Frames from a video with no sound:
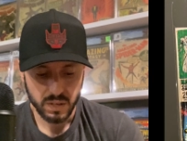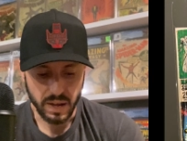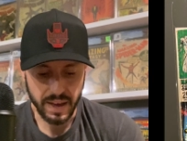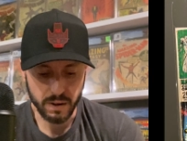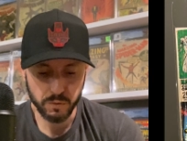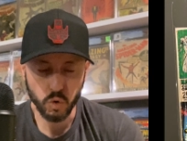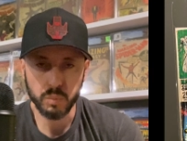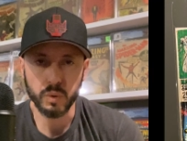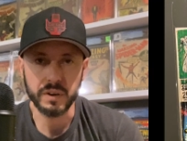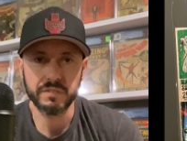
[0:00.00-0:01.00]
I had a
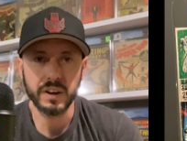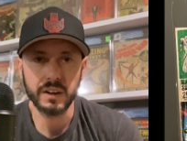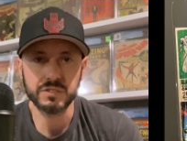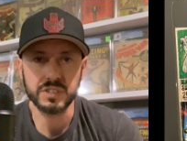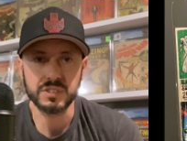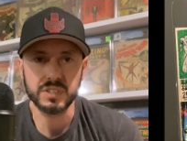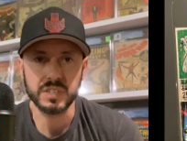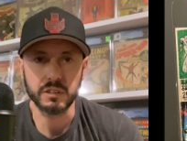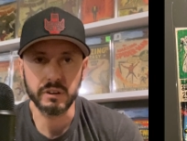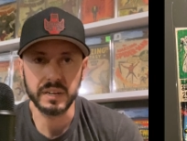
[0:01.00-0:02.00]
4.5
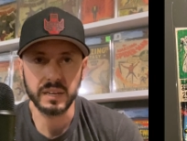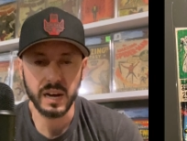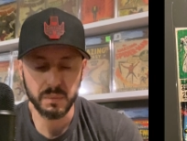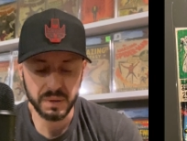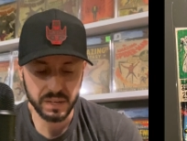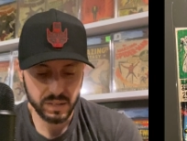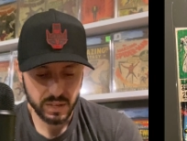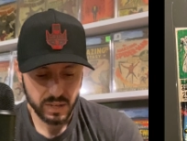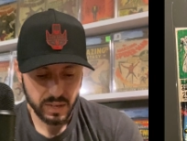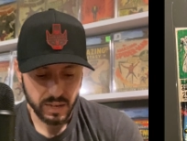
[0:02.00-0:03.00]
CGC graded copy,
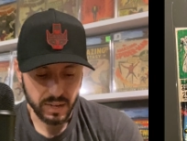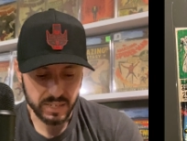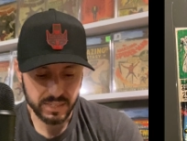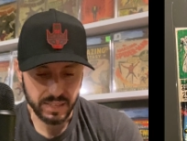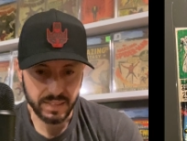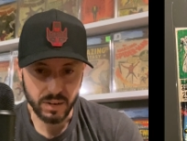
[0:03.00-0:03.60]
and I sent that